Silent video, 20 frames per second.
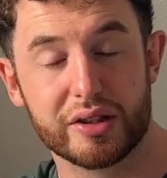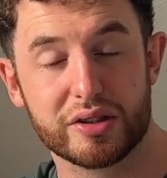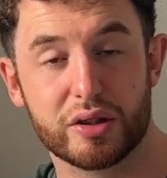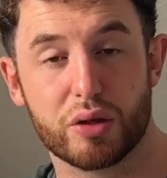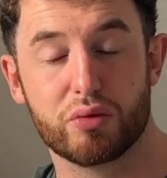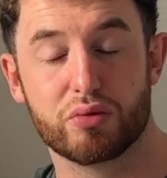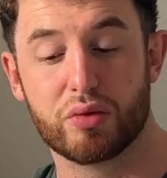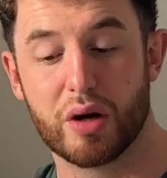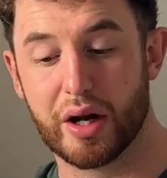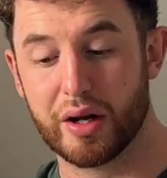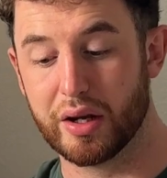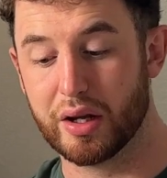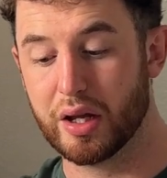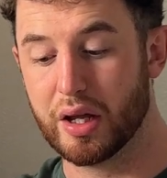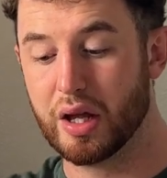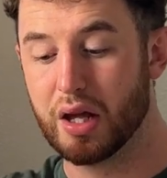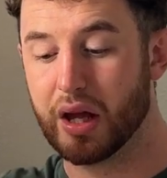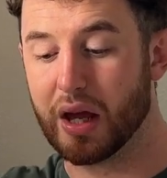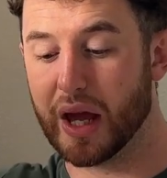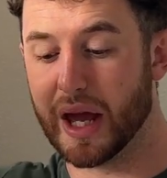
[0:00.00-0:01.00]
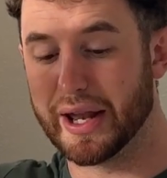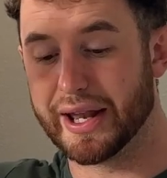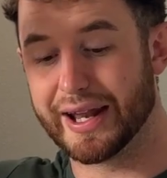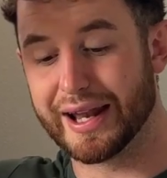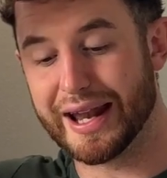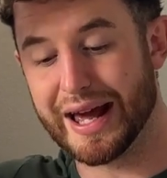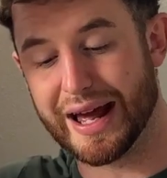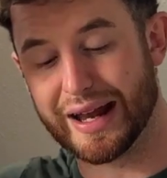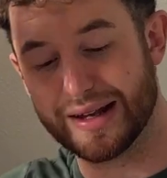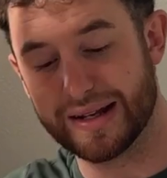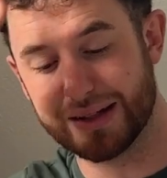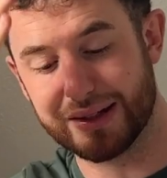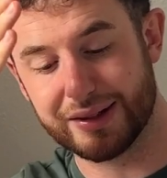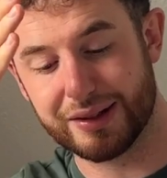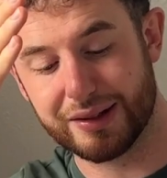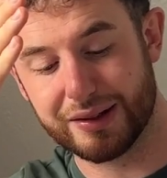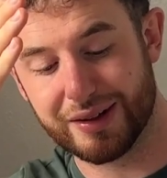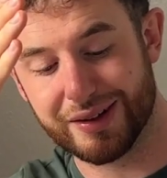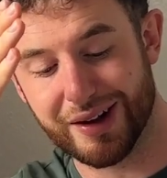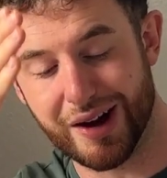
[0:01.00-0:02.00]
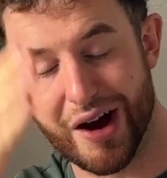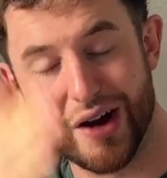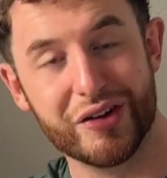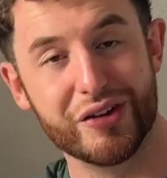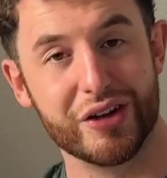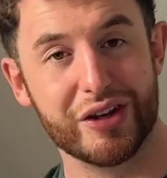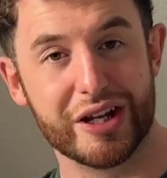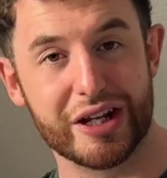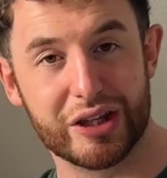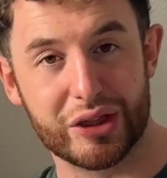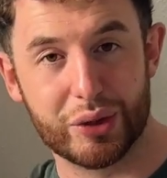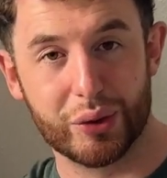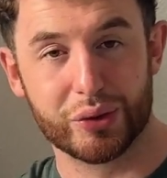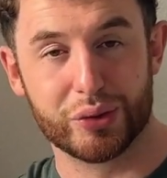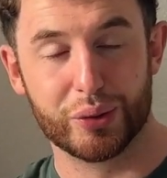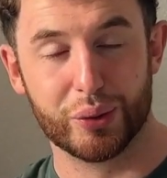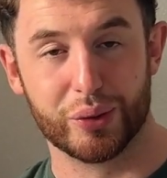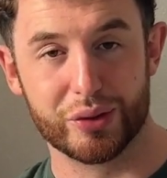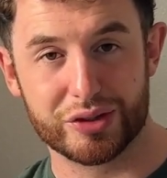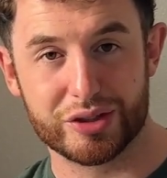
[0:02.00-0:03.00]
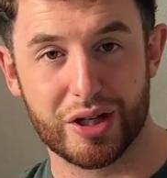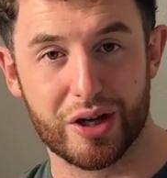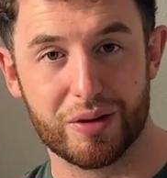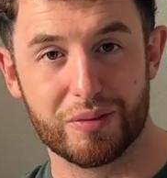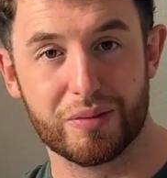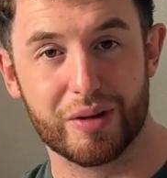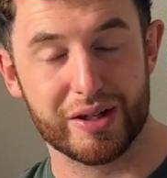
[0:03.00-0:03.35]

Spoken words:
So run and land underneath your torso,